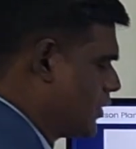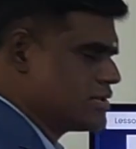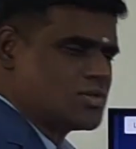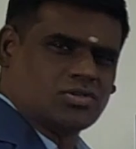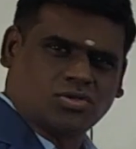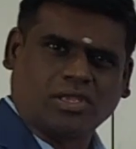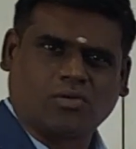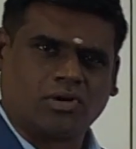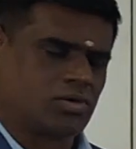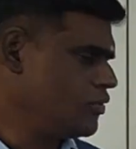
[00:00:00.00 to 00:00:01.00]
Is also
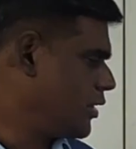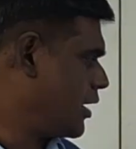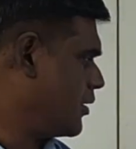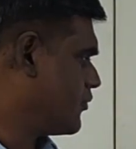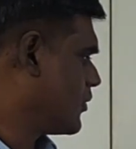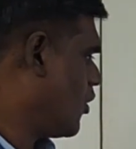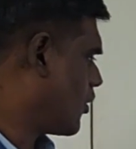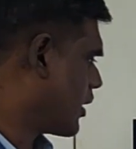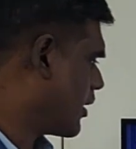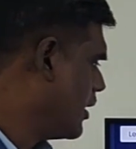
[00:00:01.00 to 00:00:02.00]
equal to L.
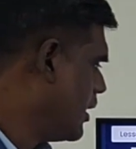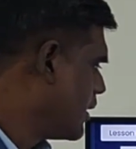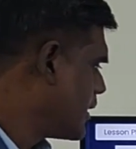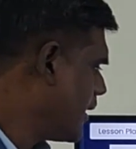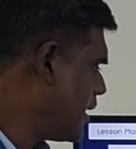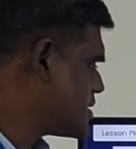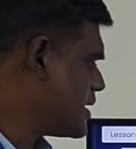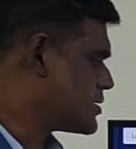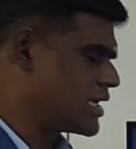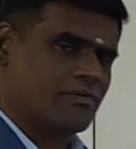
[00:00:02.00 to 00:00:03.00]
Okay. Energy
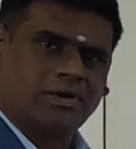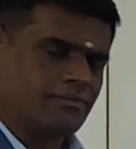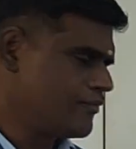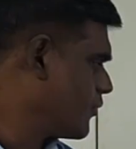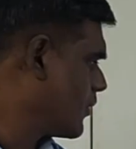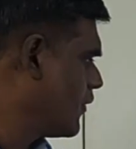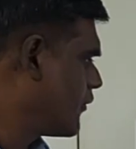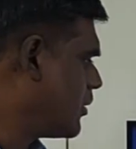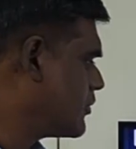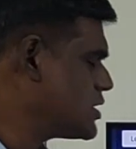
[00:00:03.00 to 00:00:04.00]
is given.
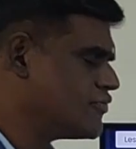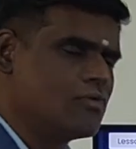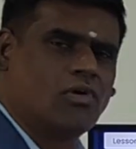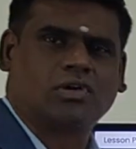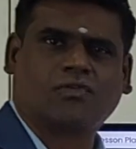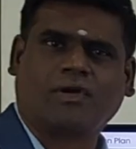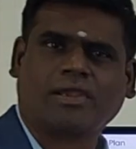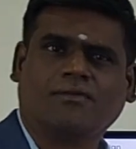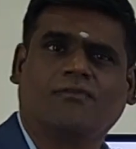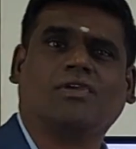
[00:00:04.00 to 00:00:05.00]
From this we want to
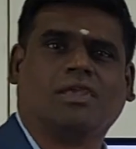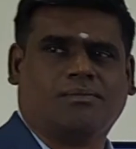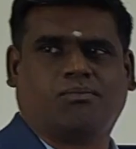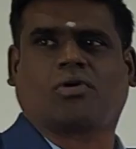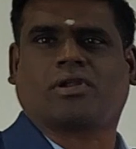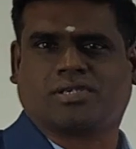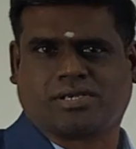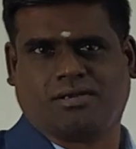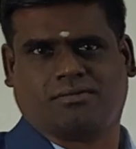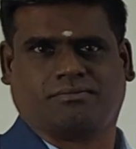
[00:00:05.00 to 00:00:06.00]
find V,
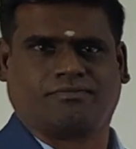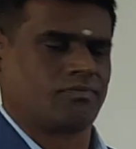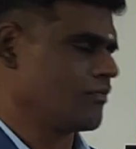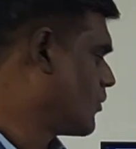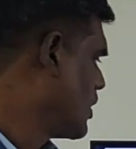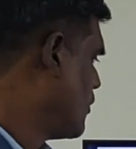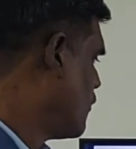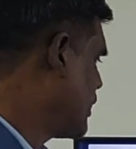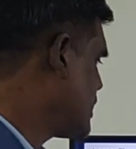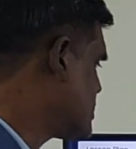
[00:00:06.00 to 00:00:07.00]
potential.
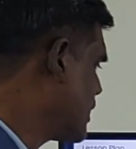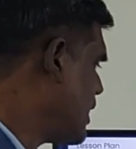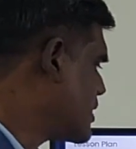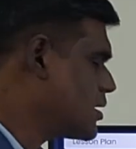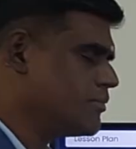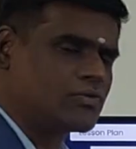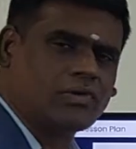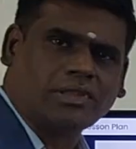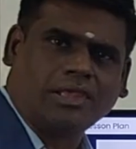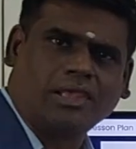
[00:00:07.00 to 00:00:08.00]
What is the relation
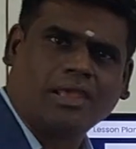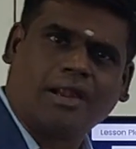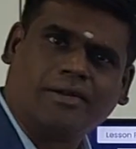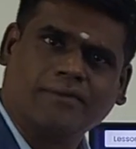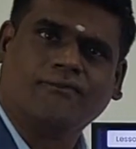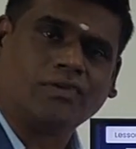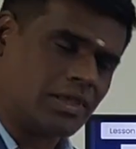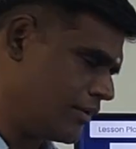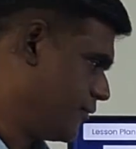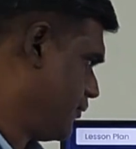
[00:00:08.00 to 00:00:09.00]
between E and
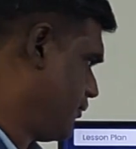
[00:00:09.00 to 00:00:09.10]
V?